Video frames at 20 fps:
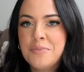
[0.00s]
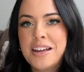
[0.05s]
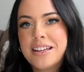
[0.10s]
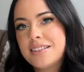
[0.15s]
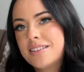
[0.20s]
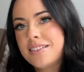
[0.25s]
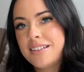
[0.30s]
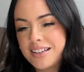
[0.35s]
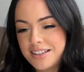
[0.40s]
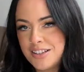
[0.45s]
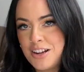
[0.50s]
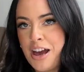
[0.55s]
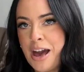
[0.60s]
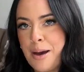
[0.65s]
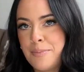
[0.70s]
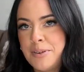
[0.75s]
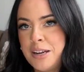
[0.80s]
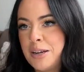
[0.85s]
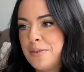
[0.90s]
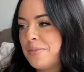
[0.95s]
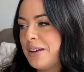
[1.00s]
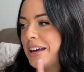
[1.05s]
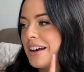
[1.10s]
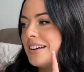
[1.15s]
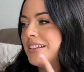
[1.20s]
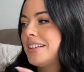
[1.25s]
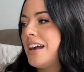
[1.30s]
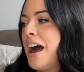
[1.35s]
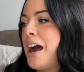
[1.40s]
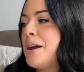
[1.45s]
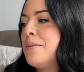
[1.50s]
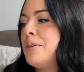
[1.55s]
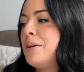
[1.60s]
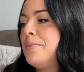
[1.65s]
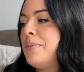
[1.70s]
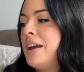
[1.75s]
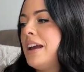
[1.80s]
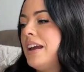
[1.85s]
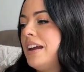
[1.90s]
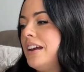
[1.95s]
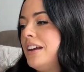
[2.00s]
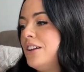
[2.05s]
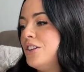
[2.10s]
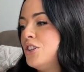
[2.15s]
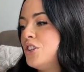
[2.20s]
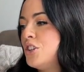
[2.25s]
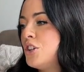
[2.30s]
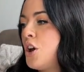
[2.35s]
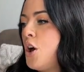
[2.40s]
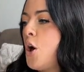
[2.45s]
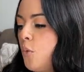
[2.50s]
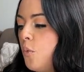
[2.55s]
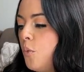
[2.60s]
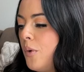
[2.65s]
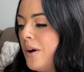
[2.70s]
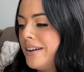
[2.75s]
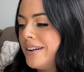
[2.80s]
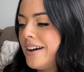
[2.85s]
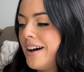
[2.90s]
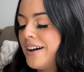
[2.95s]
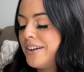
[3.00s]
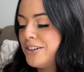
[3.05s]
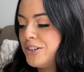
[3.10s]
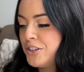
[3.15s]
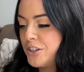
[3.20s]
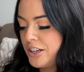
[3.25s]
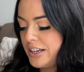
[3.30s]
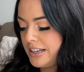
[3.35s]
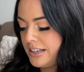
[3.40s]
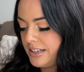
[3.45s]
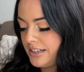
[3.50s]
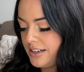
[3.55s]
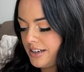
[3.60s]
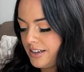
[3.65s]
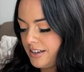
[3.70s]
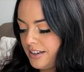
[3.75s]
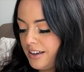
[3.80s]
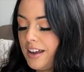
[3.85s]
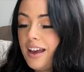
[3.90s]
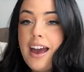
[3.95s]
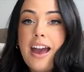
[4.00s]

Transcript: that's that's not happening because I am on page 100